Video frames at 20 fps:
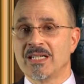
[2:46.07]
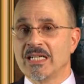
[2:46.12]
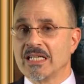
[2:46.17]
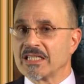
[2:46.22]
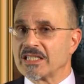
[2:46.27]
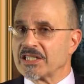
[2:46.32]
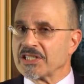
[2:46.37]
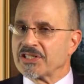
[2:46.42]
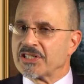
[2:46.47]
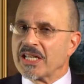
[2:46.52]

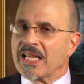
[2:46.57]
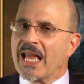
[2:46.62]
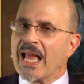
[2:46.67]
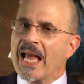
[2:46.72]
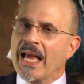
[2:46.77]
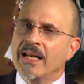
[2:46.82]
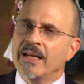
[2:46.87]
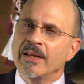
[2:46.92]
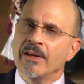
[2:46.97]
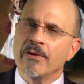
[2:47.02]
To see
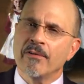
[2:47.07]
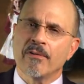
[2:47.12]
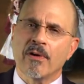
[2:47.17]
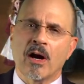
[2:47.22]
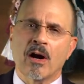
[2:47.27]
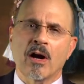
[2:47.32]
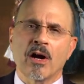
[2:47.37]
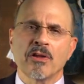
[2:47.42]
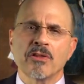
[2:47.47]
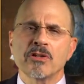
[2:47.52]
any of
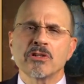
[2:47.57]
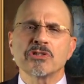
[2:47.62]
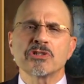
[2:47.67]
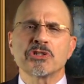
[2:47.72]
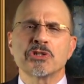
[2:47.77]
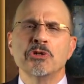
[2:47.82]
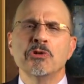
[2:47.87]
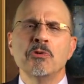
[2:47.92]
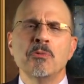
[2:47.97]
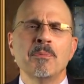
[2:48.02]
our other
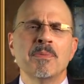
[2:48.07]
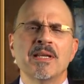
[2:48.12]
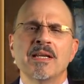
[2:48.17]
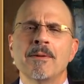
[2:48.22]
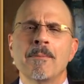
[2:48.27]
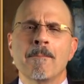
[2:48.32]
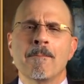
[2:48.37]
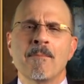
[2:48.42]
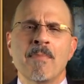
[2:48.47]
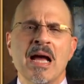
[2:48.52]

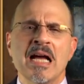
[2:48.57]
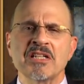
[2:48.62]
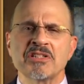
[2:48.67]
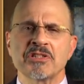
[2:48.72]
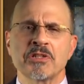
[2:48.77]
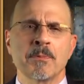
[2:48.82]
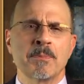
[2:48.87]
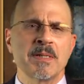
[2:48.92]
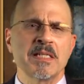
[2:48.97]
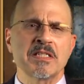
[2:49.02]
2-minute
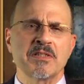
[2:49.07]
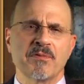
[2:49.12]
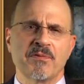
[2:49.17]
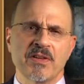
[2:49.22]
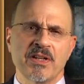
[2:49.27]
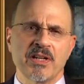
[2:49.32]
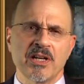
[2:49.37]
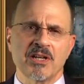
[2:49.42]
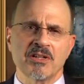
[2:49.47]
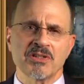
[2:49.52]
masterpiece
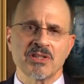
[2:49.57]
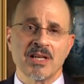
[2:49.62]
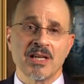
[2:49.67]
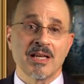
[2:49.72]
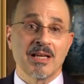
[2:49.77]
videos,